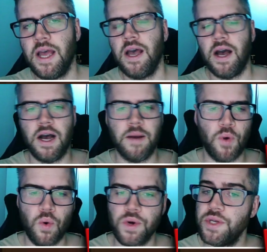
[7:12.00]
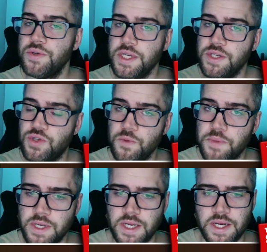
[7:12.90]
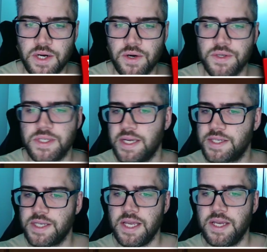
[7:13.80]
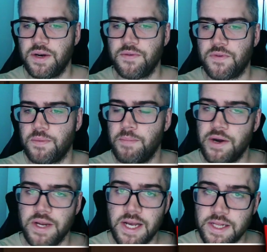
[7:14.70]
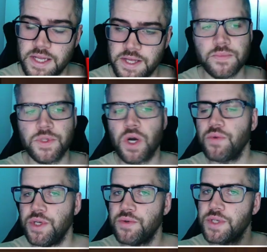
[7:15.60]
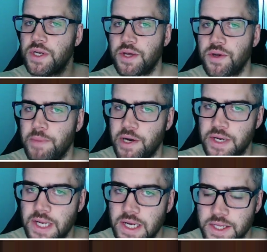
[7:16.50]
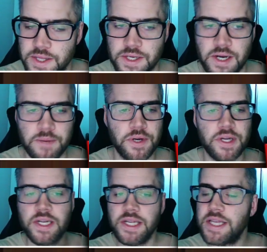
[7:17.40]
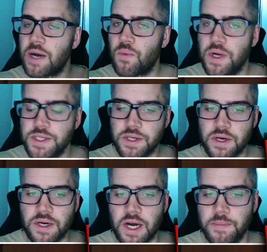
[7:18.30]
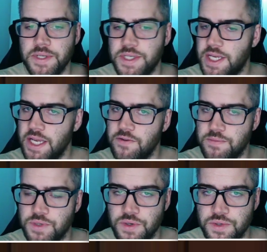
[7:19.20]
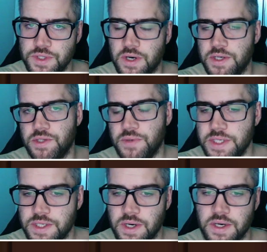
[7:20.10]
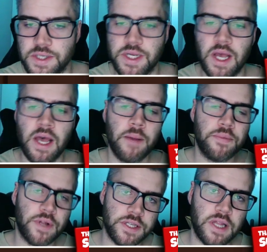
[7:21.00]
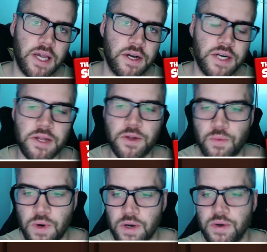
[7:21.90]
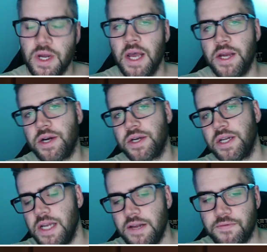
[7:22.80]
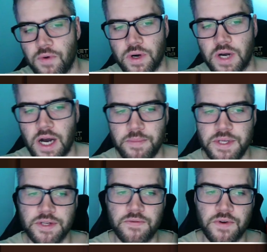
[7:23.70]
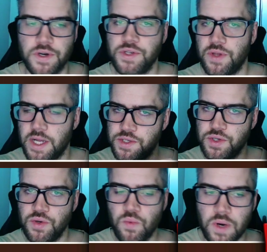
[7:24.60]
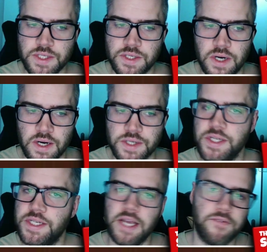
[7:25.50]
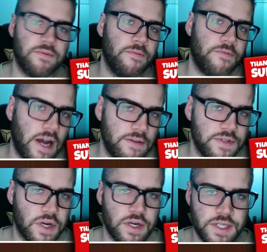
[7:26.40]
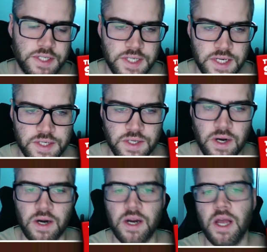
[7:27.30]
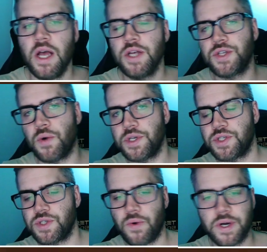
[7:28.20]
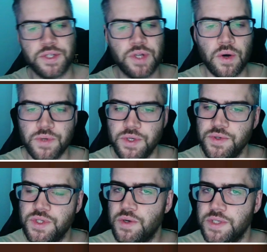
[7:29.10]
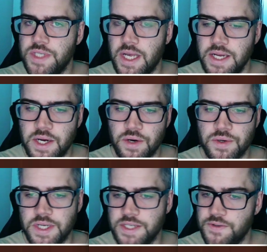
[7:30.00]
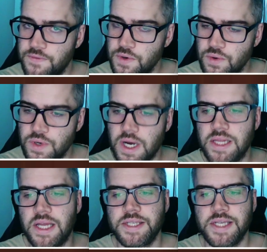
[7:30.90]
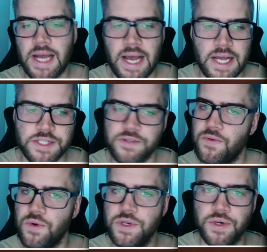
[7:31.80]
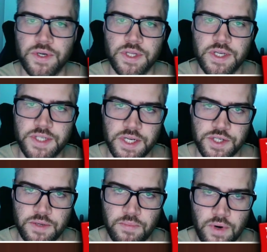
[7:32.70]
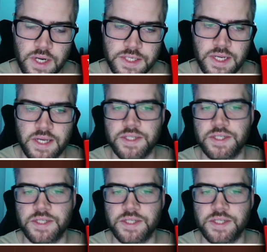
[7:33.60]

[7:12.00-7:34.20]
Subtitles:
Or using duplicate heroes like say here for Marielith. Don't use another Marielith. You're going to need that 1-star copy to take from 2-star to 3 stars. Plus later down the road, you're going to need 4 copies of her, so that's 2 1-stars to take from 5-star to 6-star. So in short, don't use those said heroes as food unless it asks for during the ascension process.